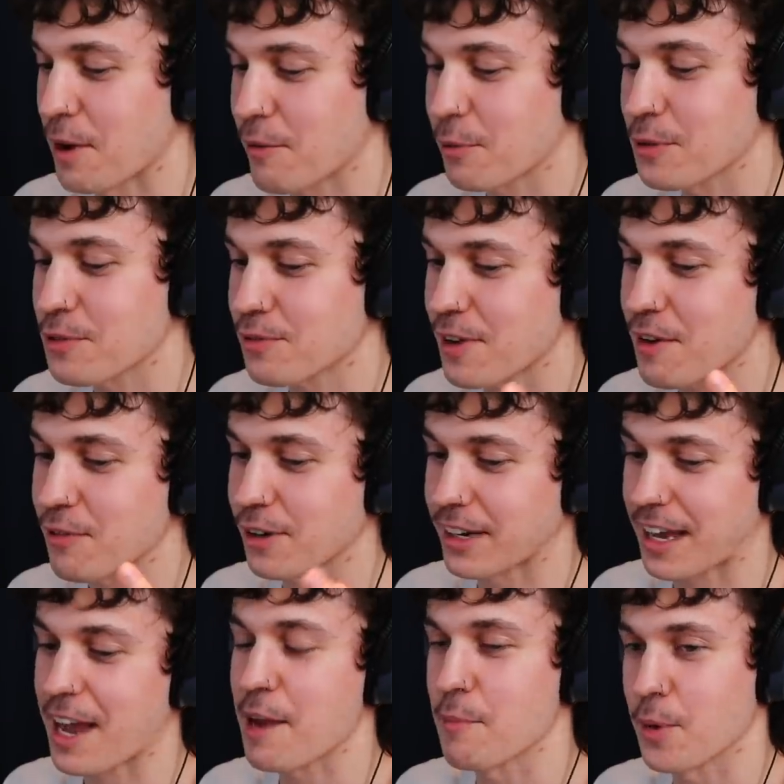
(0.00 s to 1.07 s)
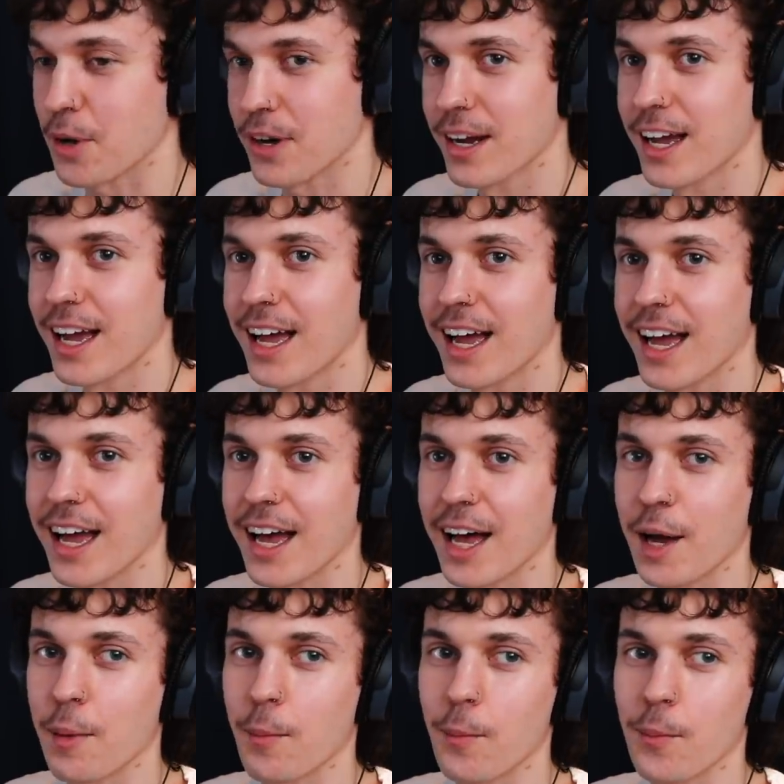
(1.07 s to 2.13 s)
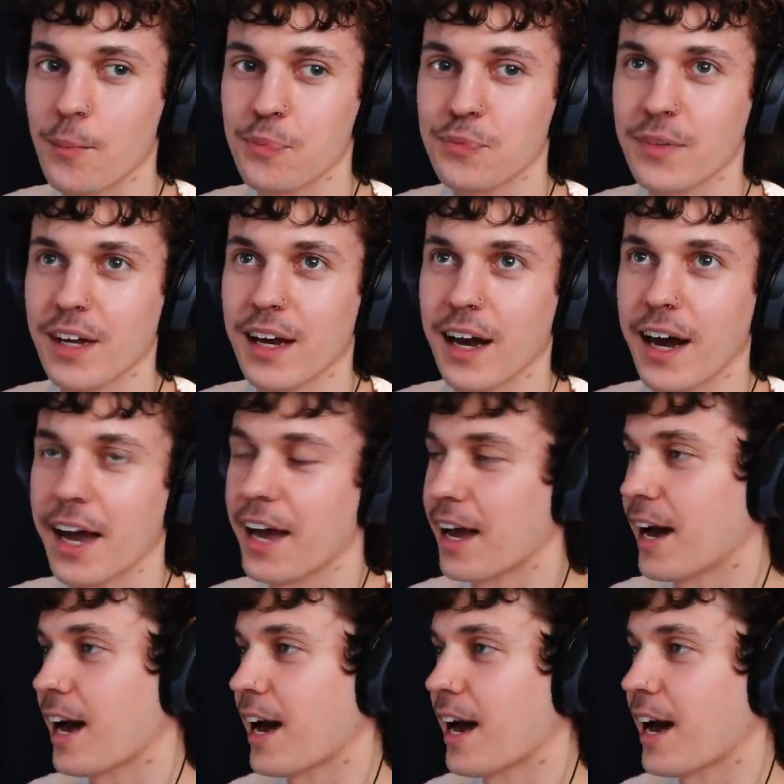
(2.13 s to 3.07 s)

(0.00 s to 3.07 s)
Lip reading: everyone's favorite gamer, I